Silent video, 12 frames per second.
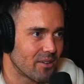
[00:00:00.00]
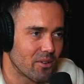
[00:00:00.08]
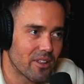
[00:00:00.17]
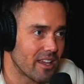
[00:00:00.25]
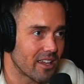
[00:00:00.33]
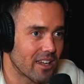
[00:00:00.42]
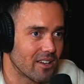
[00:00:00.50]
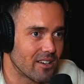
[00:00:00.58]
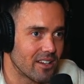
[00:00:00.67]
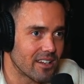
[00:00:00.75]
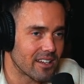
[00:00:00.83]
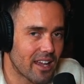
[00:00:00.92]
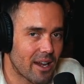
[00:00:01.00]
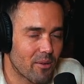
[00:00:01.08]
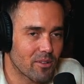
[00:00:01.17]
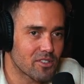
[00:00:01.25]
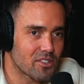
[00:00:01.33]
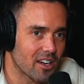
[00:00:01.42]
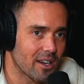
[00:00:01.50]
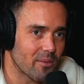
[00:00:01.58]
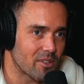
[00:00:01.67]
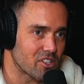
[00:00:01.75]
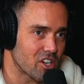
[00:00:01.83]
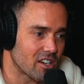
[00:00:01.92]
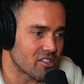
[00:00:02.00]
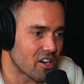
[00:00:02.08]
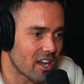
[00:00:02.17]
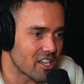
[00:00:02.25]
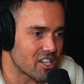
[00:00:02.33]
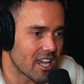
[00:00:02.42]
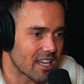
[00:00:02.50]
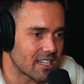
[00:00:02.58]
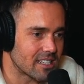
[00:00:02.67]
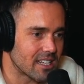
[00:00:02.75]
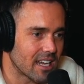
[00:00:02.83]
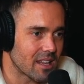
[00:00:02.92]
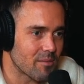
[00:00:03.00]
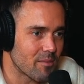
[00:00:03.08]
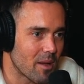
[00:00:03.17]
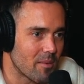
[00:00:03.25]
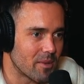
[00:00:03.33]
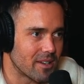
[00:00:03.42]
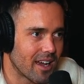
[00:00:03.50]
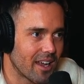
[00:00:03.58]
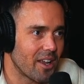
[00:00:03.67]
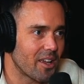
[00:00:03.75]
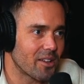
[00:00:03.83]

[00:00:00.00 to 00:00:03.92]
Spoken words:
Well, there you go. Look, anyone struggling with dry Jan at the moment, I know you're